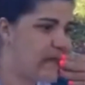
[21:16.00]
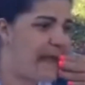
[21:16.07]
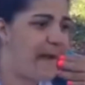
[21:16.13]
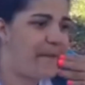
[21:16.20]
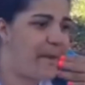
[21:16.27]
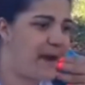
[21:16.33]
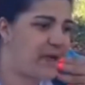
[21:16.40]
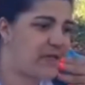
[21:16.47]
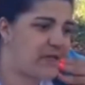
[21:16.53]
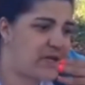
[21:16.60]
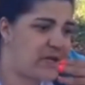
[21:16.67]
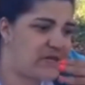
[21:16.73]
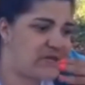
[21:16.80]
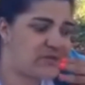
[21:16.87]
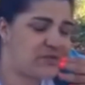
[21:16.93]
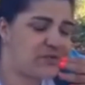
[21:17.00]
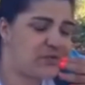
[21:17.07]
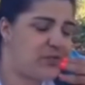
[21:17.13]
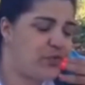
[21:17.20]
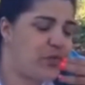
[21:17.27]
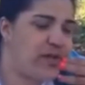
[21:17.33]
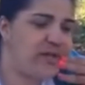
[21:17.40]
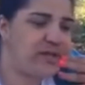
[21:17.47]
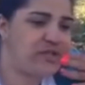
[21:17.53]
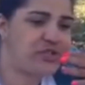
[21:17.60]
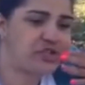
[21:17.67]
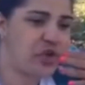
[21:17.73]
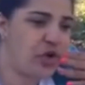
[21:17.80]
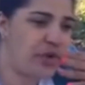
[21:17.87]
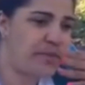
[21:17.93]
I apologize. It's really
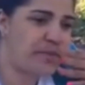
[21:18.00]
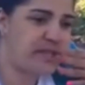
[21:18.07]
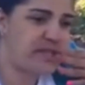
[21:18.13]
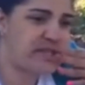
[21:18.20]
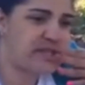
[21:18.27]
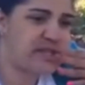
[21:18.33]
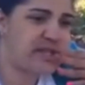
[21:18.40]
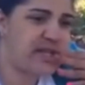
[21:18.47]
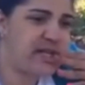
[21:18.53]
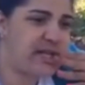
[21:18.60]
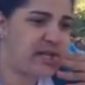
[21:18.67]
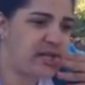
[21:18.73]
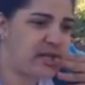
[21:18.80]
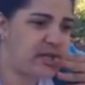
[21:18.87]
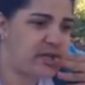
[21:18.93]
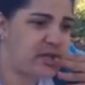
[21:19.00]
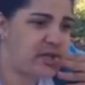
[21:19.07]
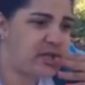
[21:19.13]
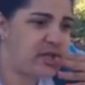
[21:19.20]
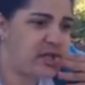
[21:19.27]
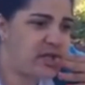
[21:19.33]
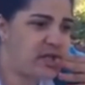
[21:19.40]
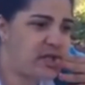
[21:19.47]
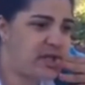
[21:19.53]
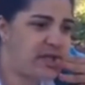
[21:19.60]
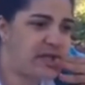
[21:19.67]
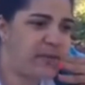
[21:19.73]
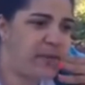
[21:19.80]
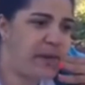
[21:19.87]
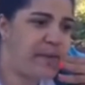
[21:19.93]
disturbing to think
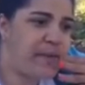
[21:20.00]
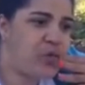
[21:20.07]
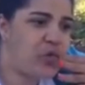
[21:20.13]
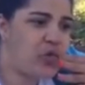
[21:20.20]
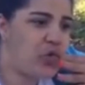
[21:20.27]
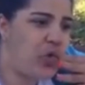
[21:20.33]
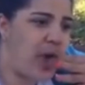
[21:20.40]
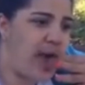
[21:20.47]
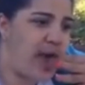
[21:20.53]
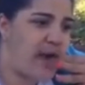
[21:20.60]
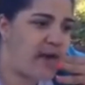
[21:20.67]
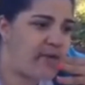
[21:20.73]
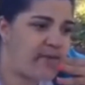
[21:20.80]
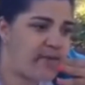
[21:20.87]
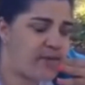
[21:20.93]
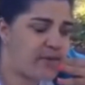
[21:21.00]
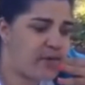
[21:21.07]
that the people who have